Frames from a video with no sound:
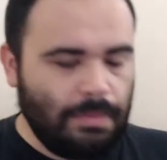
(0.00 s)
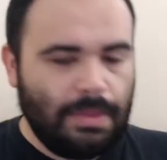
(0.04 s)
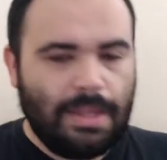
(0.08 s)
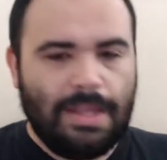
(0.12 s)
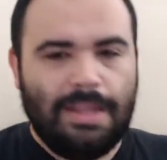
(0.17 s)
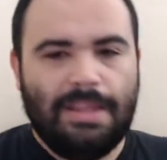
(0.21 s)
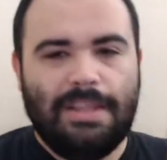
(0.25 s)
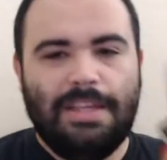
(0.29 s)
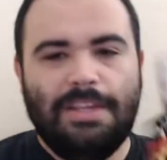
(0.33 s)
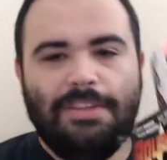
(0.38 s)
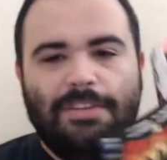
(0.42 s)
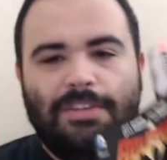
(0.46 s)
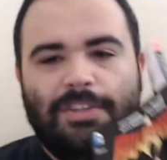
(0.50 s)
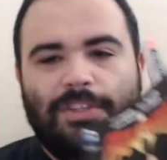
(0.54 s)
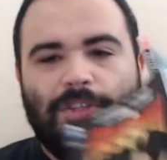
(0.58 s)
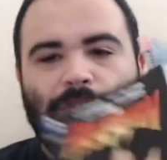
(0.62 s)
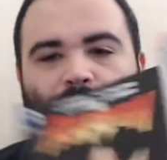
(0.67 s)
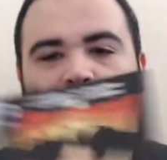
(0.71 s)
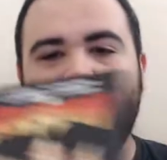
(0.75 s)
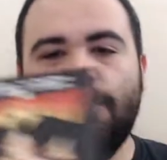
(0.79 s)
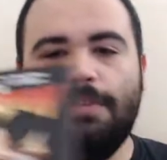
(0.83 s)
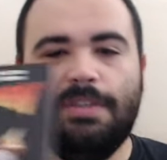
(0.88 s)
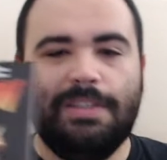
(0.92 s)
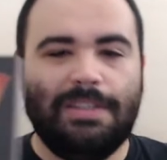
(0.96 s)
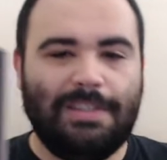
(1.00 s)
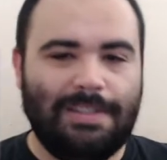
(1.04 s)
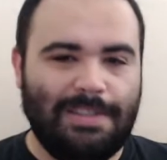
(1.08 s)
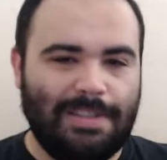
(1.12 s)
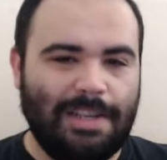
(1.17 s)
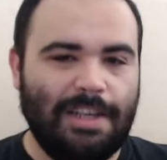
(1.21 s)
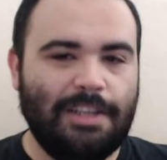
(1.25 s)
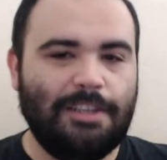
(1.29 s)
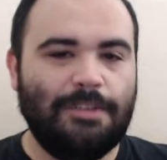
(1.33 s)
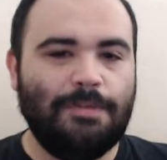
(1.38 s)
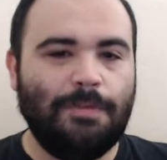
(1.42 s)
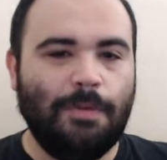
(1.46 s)
these two
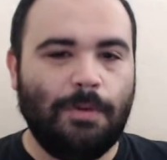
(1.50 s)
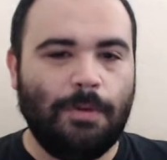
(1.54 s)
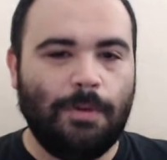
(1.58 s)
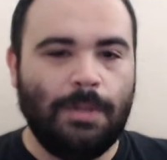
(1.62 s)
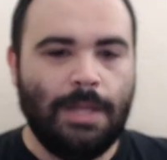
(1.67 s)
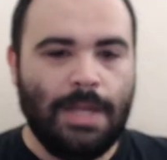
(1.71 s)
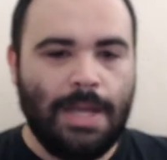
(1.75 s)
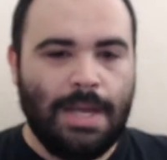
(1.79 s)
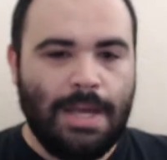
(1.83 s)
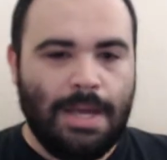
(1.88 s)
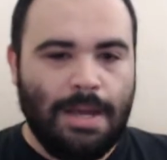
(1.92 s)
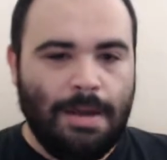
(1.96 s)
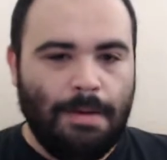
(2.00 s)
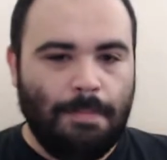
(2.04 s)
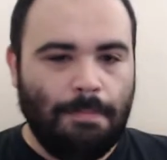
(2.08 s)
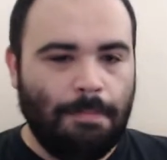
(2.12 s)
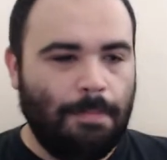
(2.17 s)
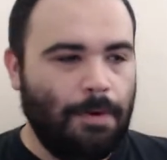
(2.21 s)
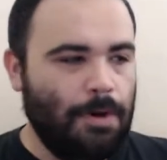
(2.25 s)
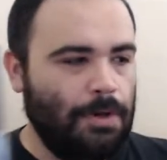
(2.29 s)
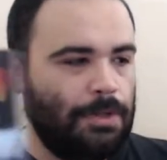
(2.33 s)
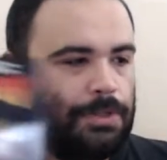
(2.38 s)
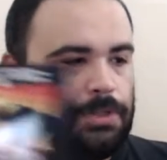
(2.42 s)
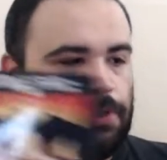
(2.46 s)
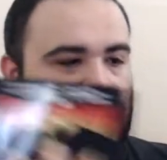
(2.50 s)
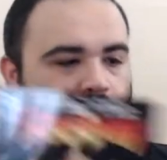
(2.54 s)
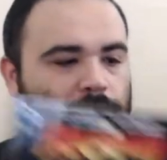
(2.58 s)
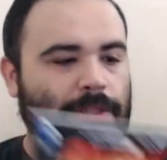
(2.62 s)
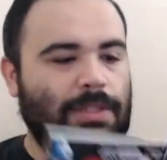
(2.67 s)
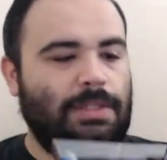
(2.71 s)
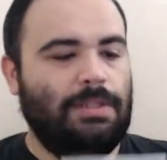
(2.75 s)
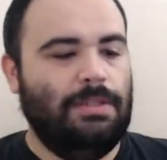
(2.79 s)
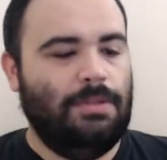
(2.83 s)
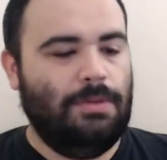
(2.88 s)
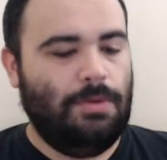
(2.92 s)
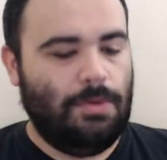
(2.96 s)
successful books
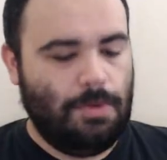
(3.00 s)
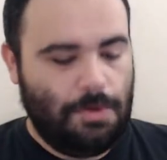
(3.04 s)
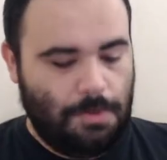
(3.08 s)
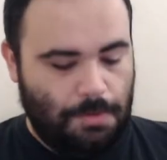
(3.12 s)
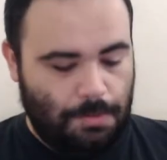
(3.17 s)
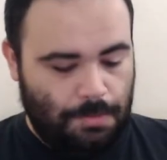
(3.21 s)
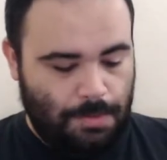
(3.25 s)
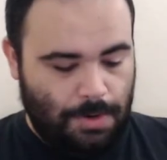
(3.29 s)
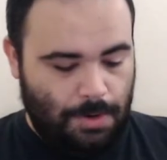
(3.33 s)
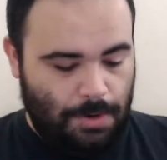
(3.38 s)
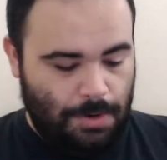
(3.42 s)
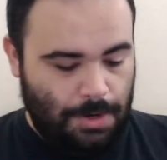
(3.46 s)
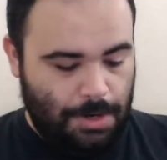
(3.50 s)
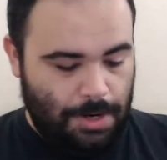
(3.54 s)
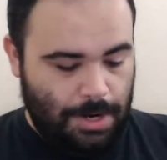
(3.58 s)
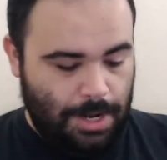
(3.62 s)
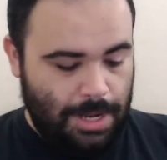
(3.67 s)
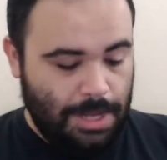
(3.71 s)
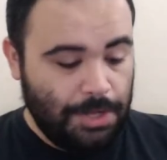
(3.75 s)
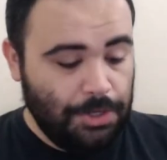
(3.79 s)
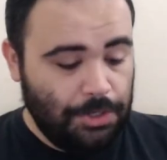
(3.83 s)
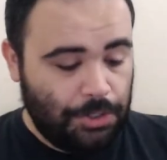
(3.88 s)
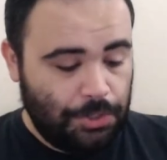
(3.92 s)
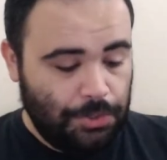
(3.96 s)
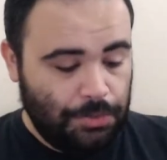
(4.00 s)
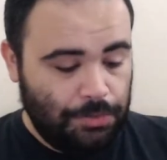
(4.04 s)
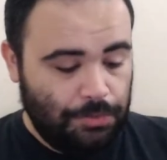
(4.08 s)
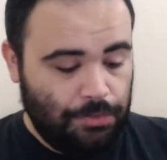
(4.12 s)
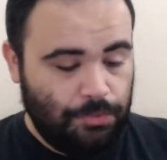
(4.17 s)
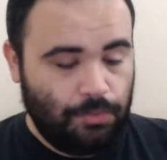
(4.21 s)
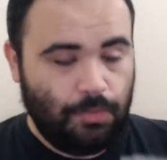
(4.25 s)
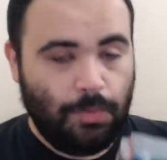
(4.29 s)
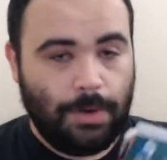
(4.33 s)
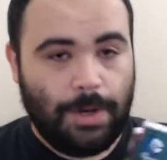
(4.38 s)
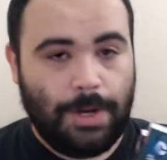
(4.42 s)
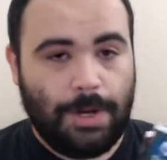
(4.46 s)
or, or
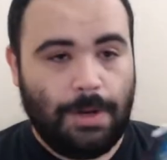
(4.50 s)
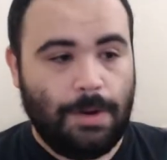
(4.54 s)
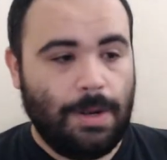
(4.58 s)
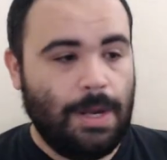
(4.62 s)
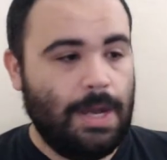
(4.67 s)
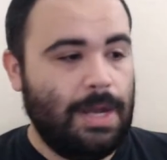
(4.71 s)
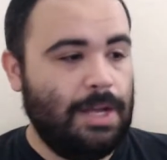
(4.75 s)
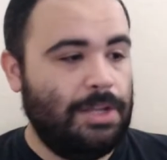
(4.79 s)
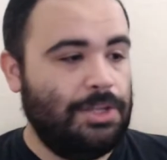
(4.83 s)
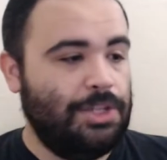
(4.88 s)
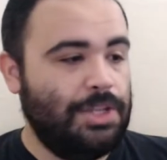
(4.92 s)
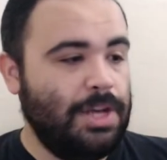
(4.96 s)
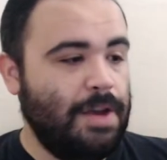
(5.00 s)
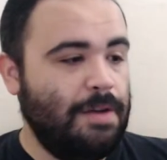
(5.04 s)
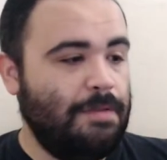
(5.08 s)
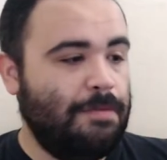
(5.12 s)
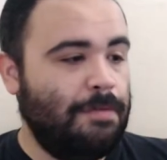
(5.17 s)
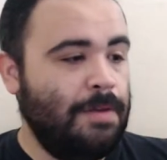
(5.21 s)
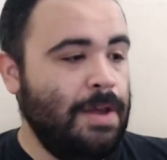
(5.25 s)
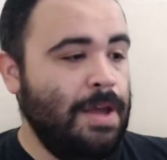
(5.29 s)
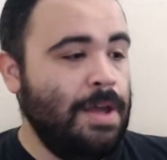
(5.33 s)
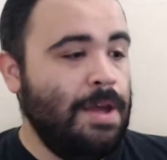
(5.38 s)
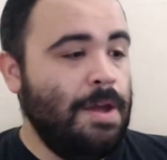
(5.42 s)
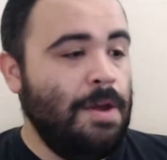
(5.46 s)
issues where uh, Jeff